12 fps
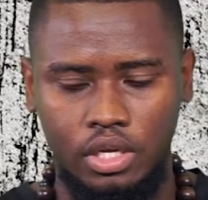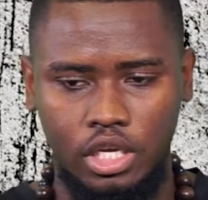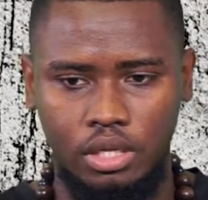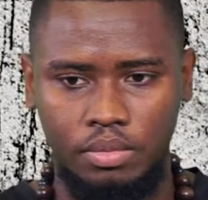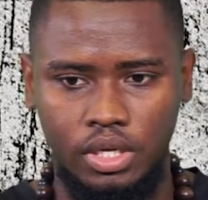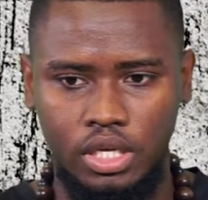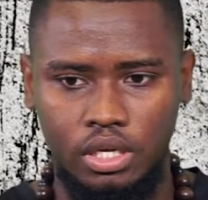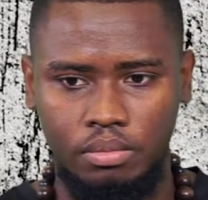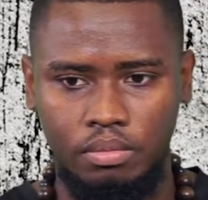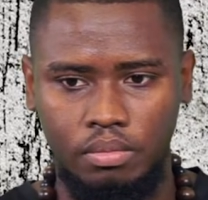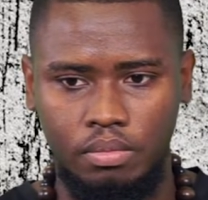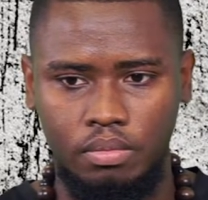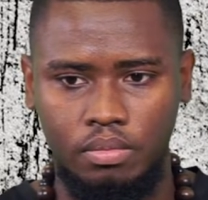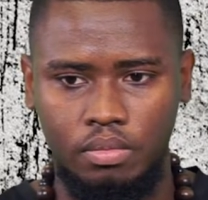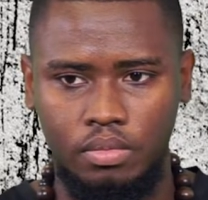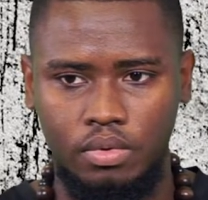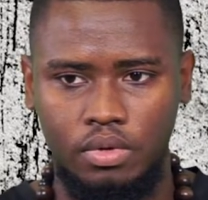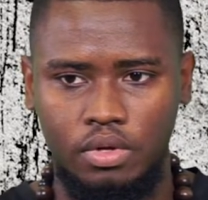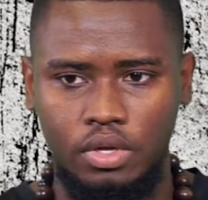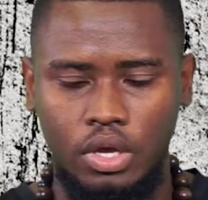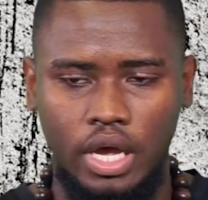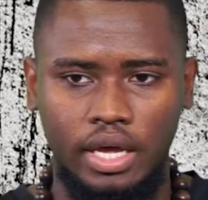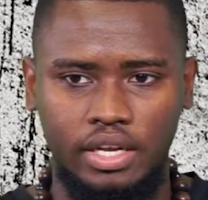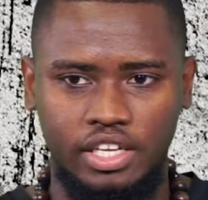it became,
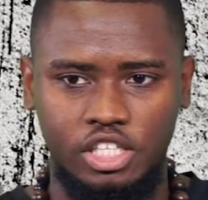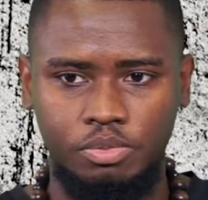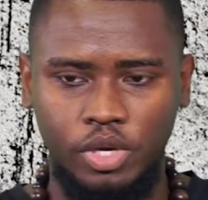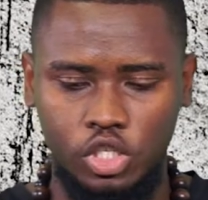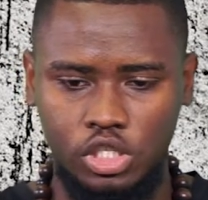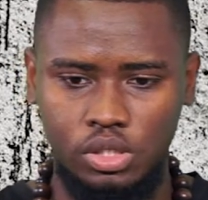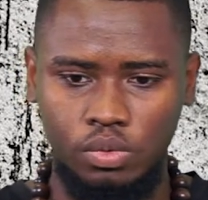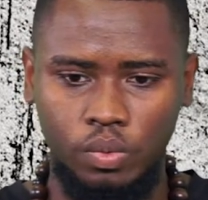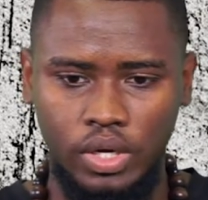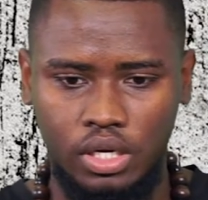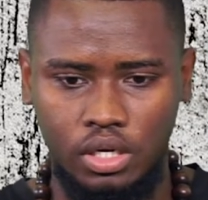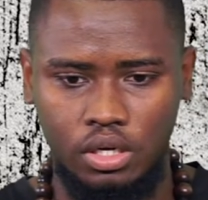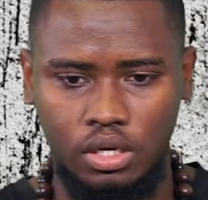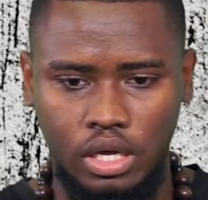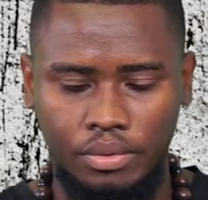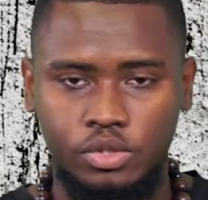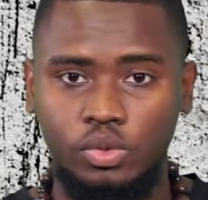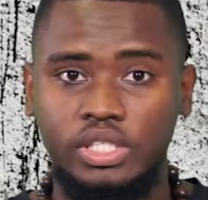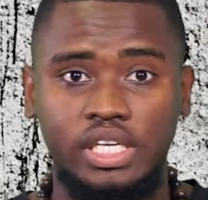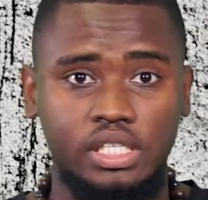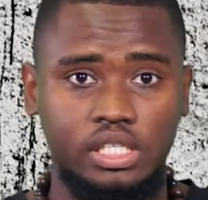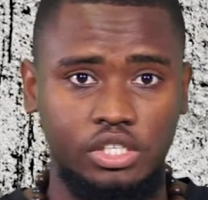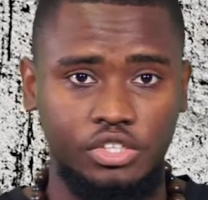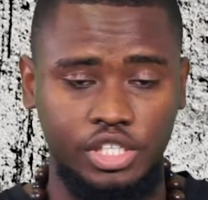and especially when I was doing it as a
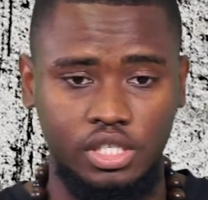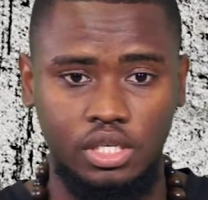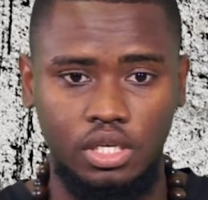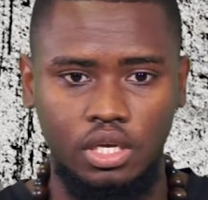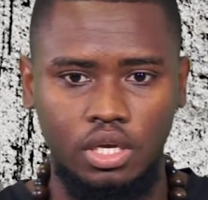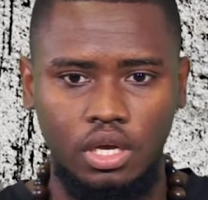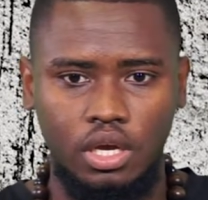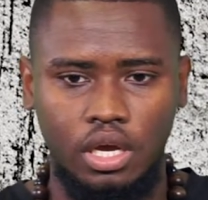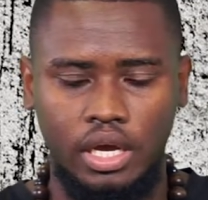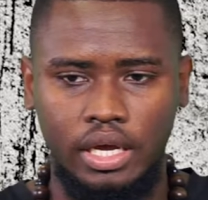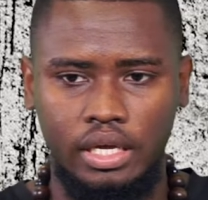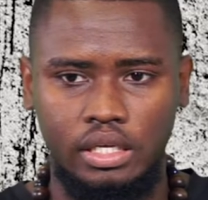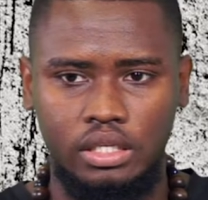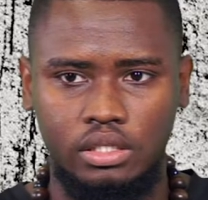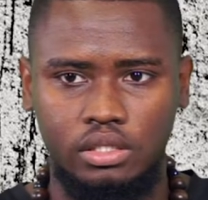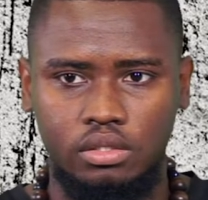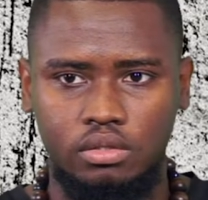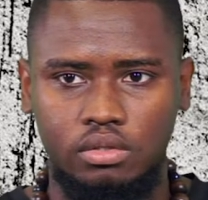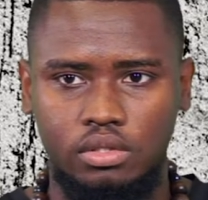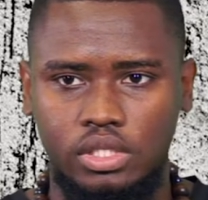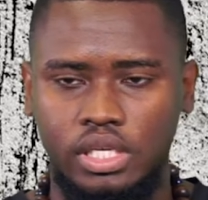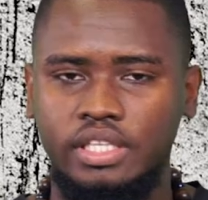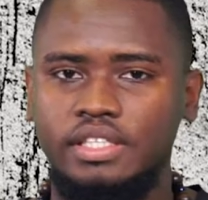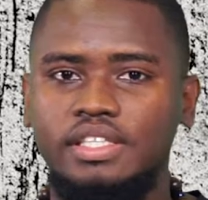degree, I
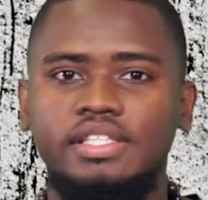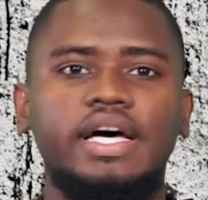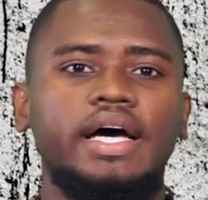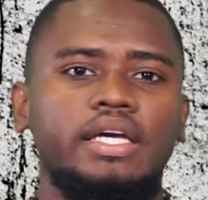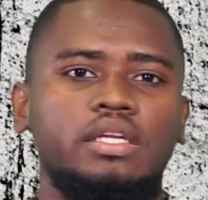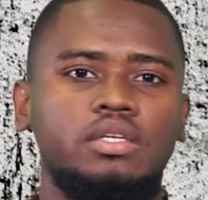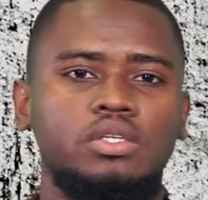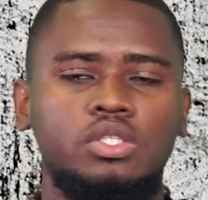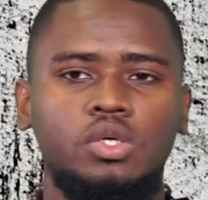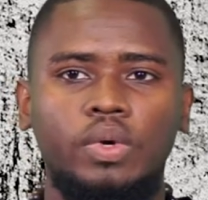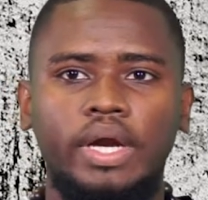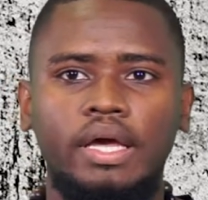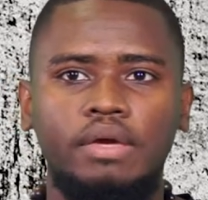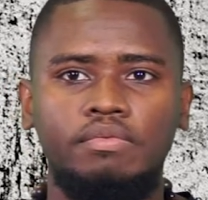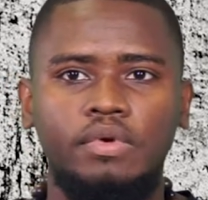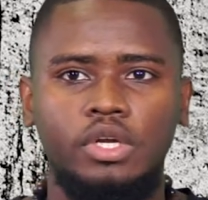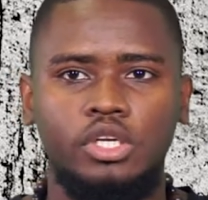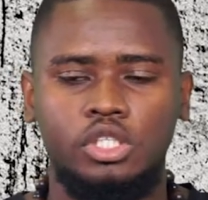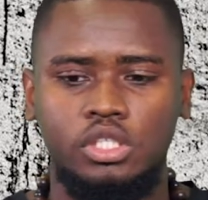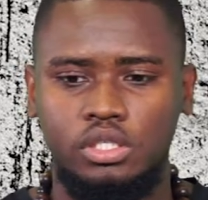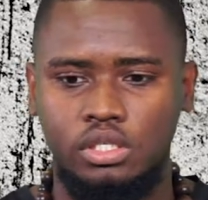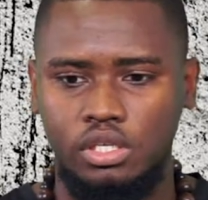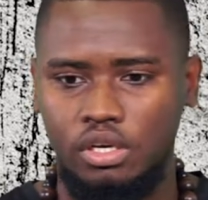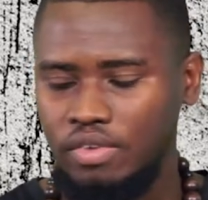did design. So when I
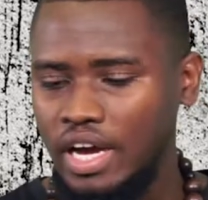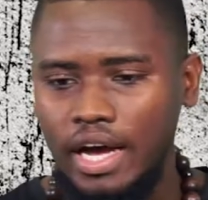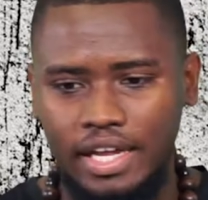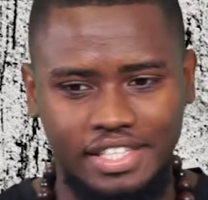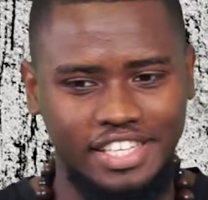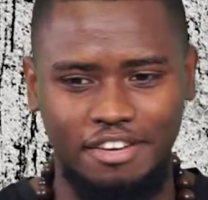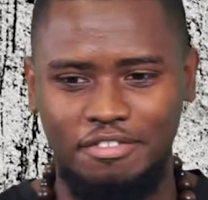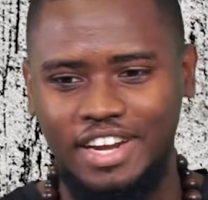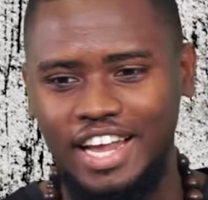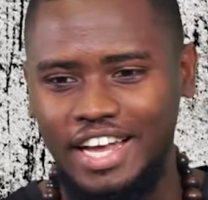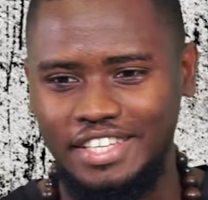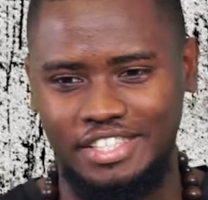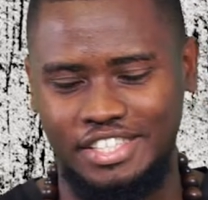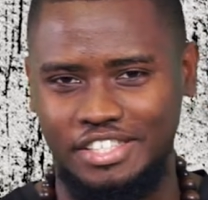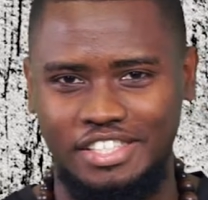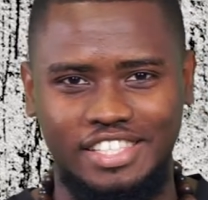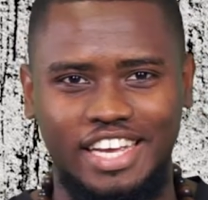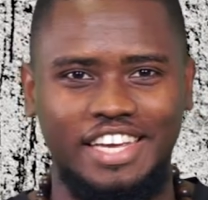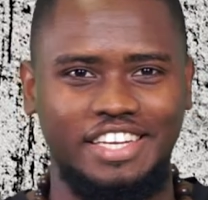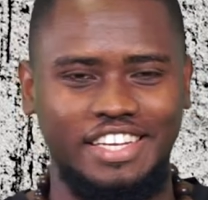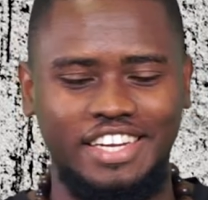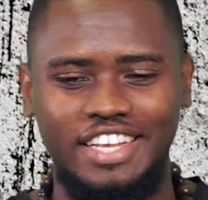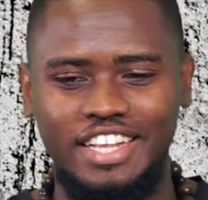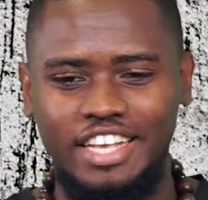finish, of a hard day of class just
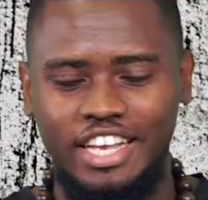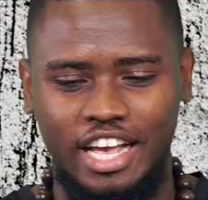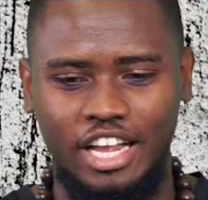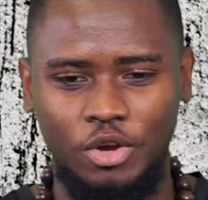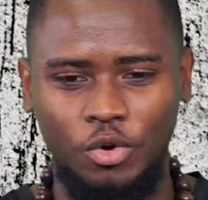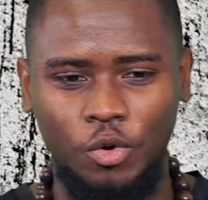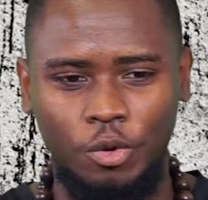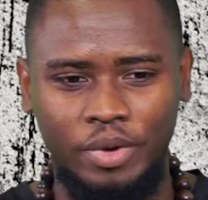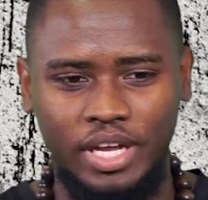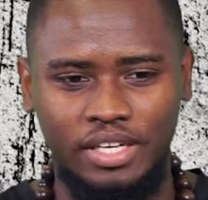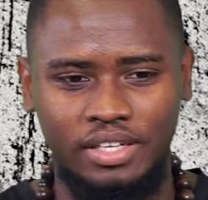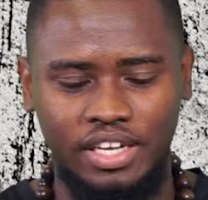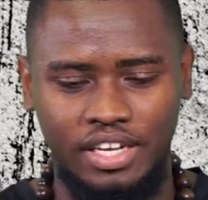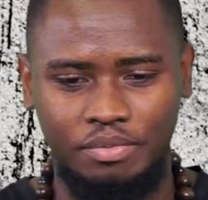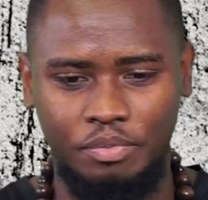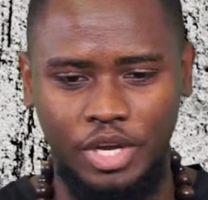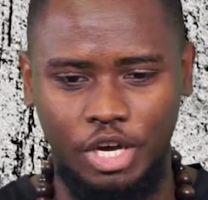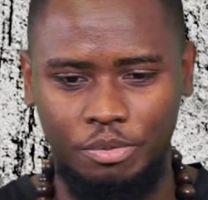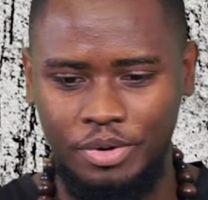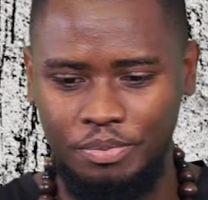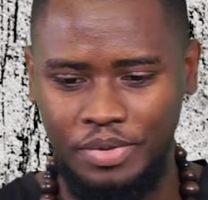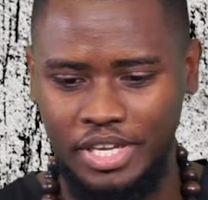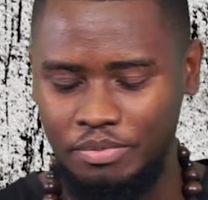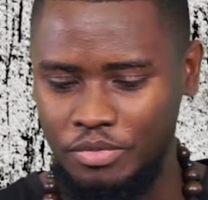designing, I'll go home and pick up my
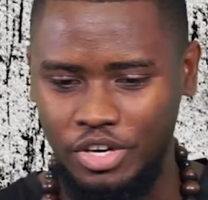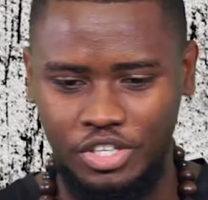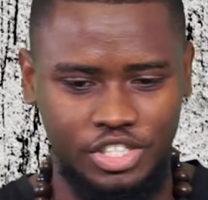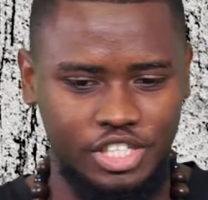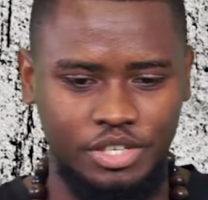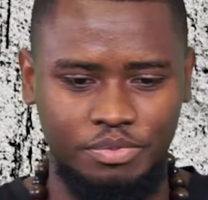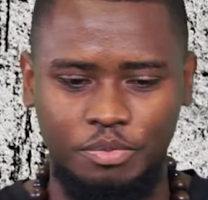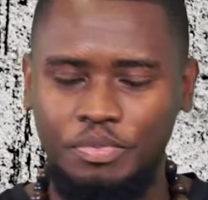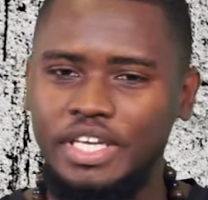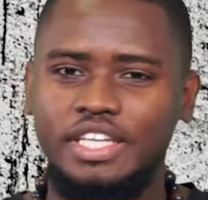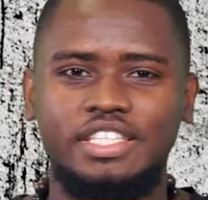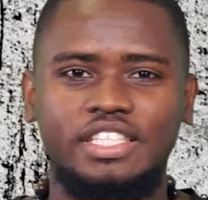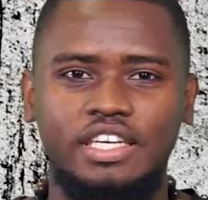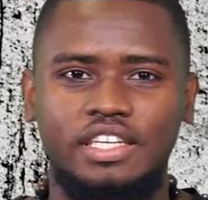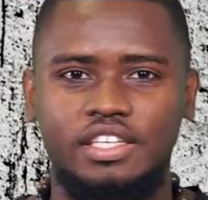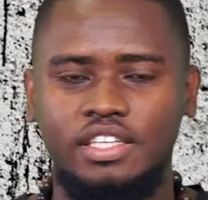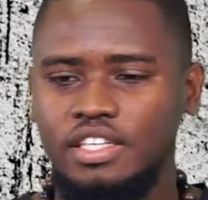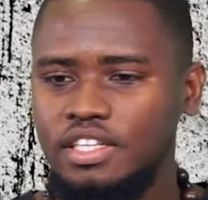paintbrush and my paint and